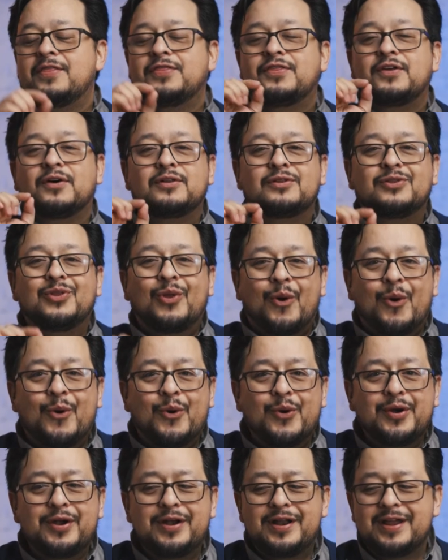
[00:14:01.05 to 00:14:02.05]
The
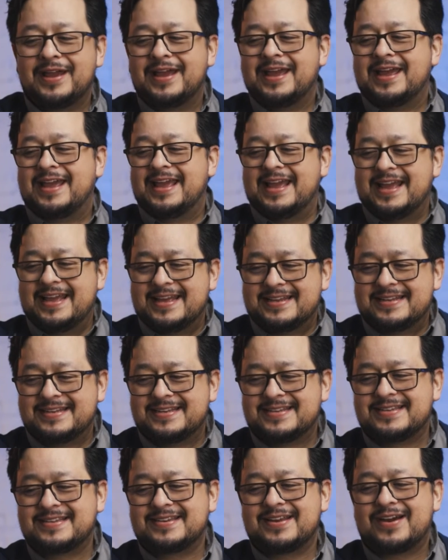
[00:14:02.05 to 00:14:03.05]
Lord
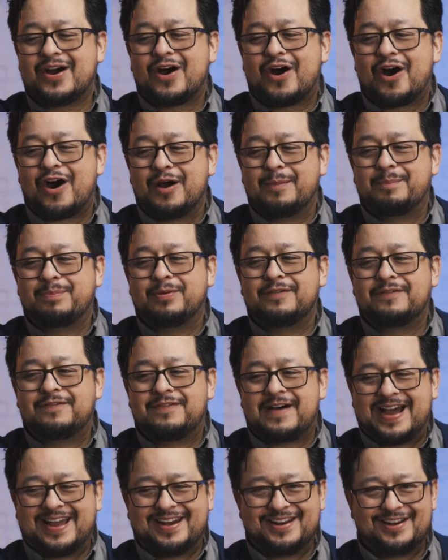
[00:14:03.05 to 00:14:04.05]
is our
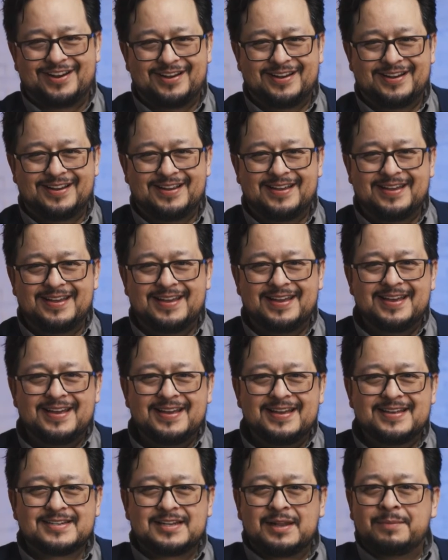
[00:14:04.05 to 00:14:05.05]
provider.
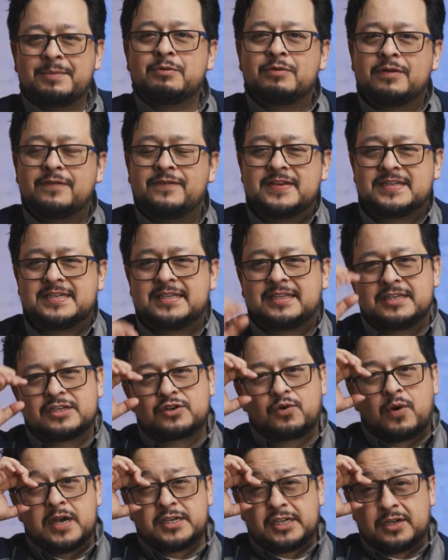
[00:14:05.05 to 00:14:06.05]
So let me revisit this
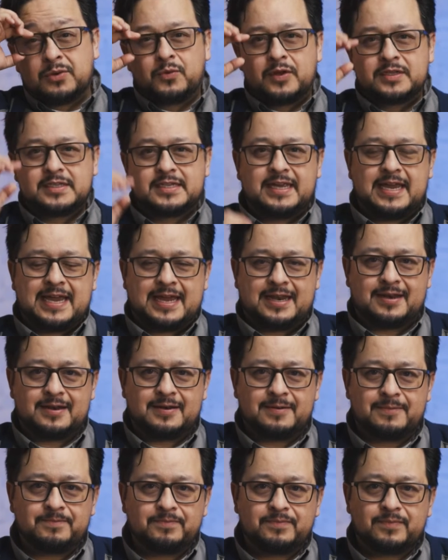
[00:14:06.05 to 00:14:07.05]
question once again.
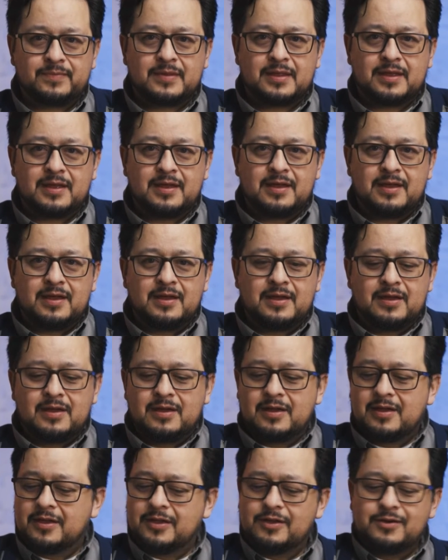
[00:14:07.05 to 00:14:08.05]

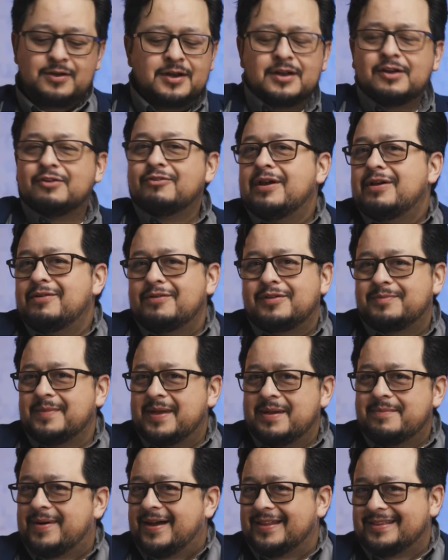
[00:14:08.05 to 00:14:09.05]
You can agree with me
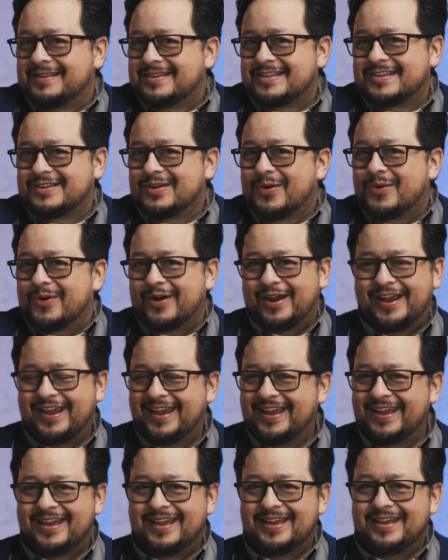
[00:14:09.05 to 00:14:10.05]
about the story.
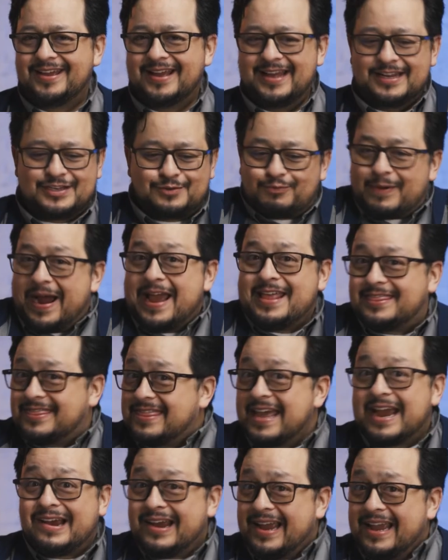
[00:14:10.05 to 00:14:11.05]
It's right
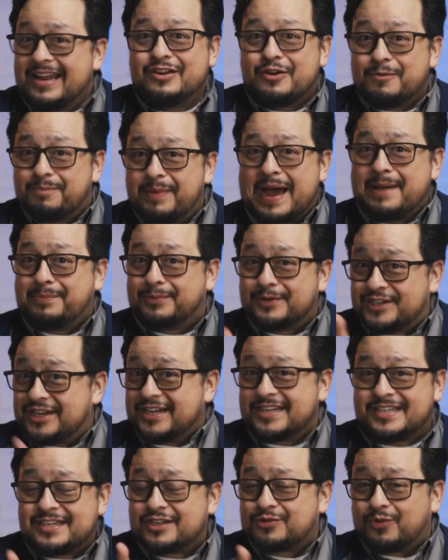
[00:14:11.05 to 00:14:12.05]
there in your Bible,
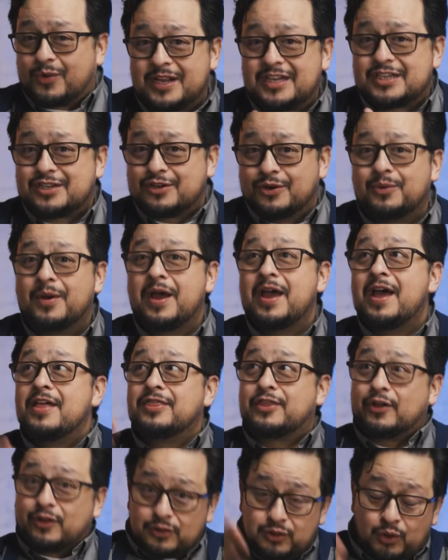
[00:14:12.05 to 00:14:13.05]
Genesis 22.
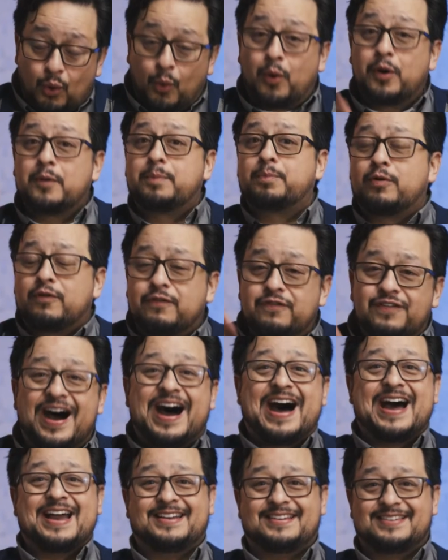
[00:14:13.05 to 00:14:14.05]
The Lord
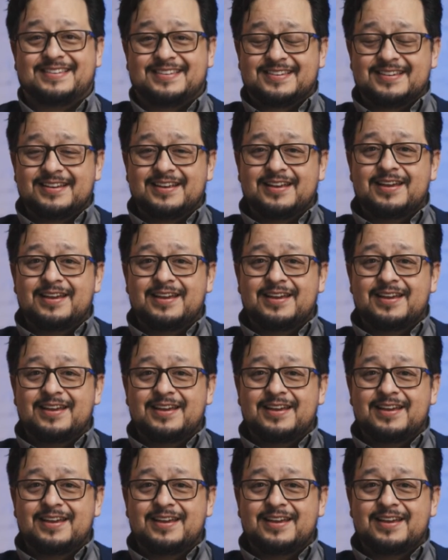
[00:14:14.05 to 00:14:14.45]
provides.